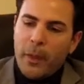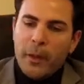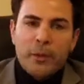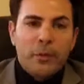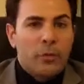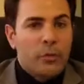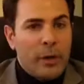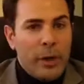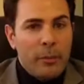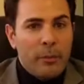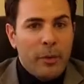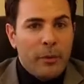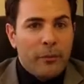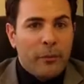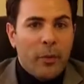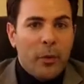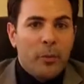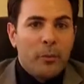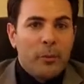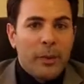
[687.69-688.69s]
is grab your
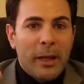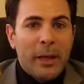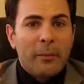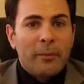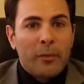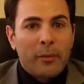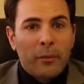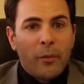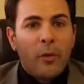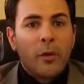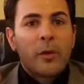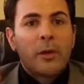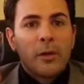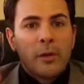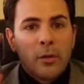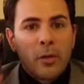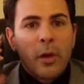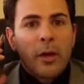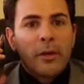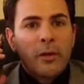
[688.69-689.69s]
phone, pick up the phone,
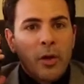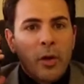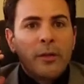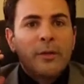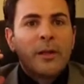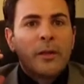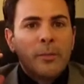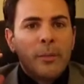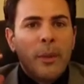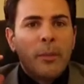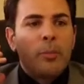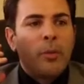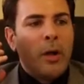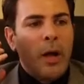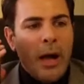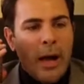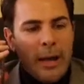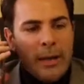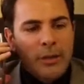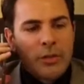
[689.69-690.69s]
and contact
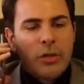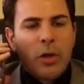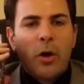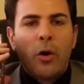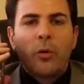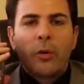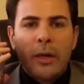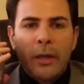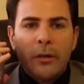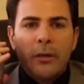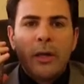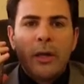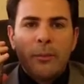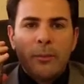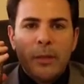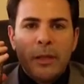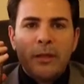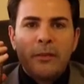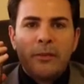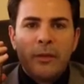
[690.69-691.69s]
people. Hi, Joe, can you get
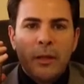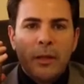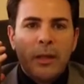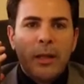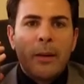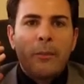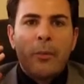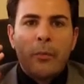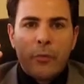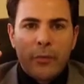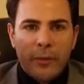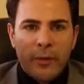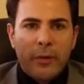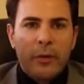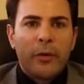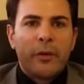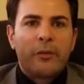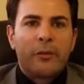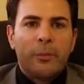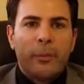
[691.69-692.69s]
me a deal? I'm a
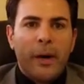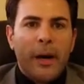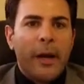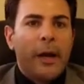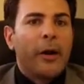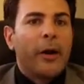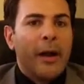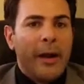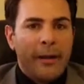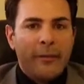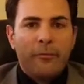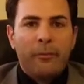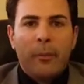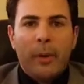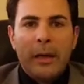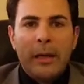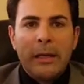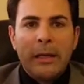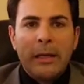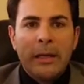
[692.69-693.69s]
serious buyer. I have
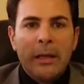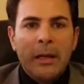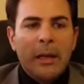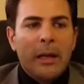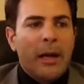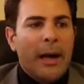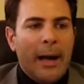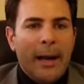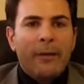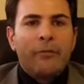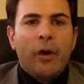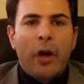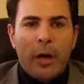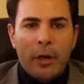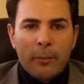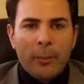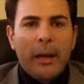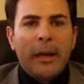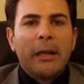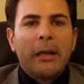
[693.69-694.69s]
money. I have a
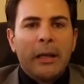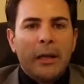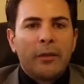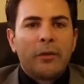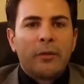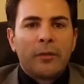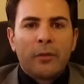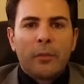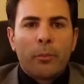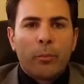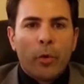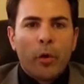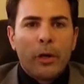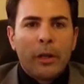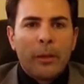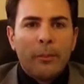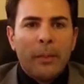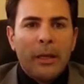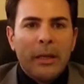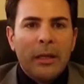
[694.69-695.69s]
hard money lender
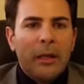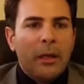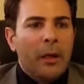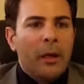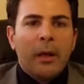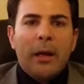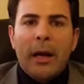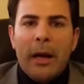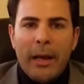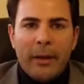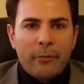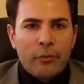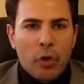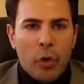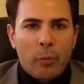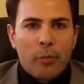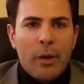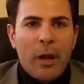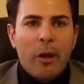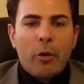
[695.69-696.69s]
supporting me. I have
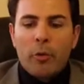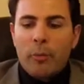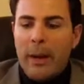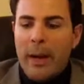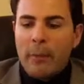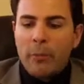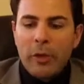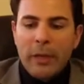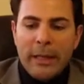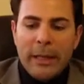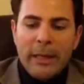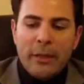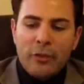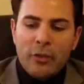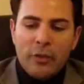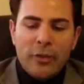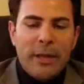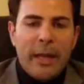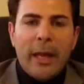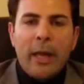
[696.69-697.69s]
no problem. I'm going to
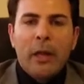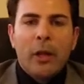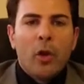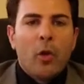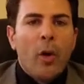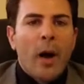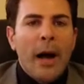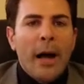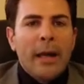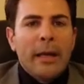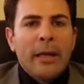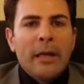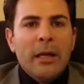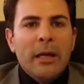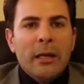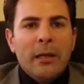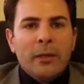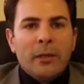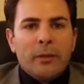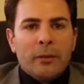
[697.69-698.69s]
get you the LOI,
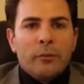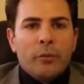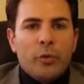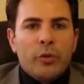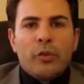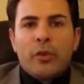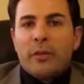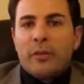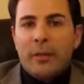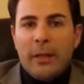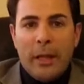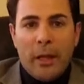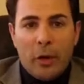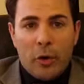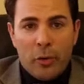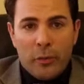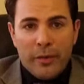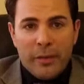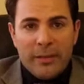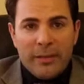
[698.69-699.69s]
which is
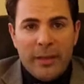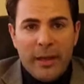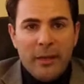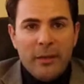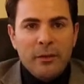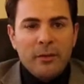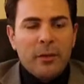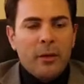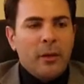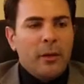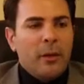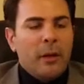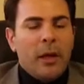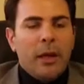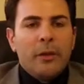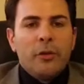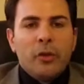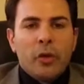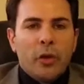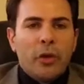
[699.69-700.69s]
letter of intent,
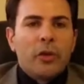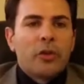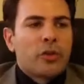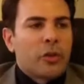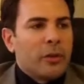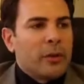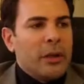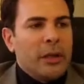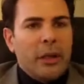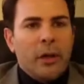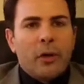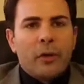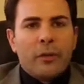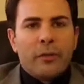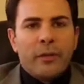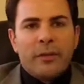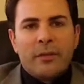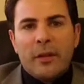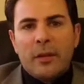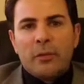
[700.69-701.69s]
and you're going to show the letter
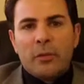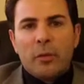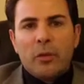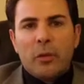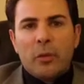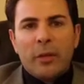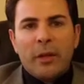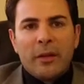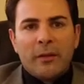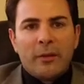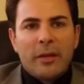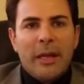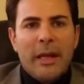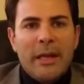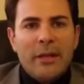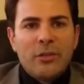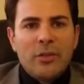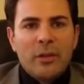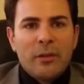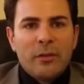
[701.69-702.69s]
of intent to the real estate
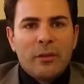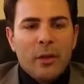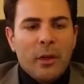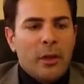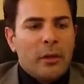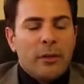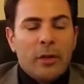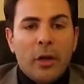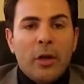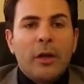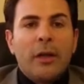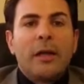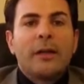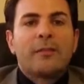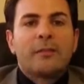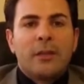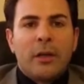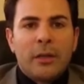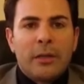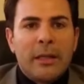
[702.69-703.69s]
agent. They're going to
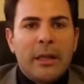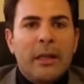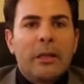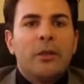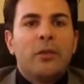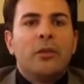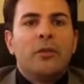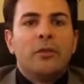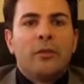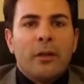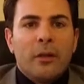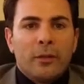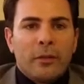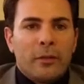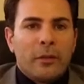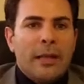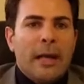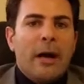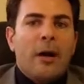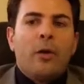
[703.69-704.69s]
start getting you
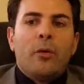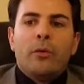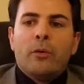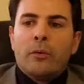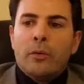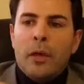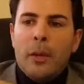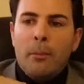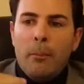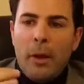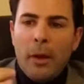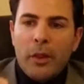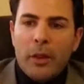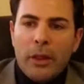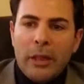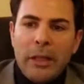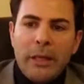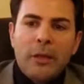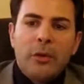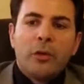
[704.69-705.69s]
deals. Now, a
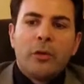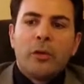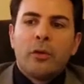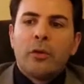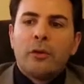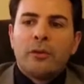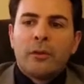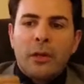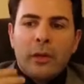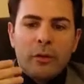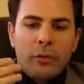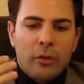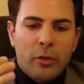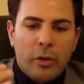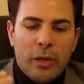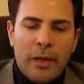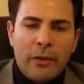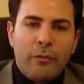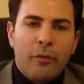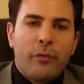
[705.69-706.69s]
month later, you're going
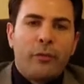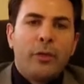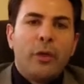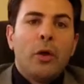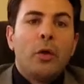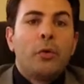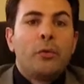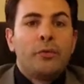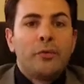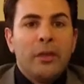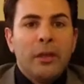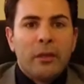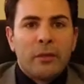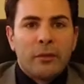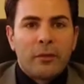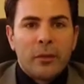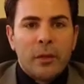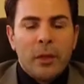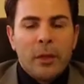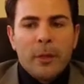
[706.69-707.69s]
to have a flow of
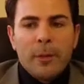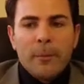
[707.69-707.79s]
deals.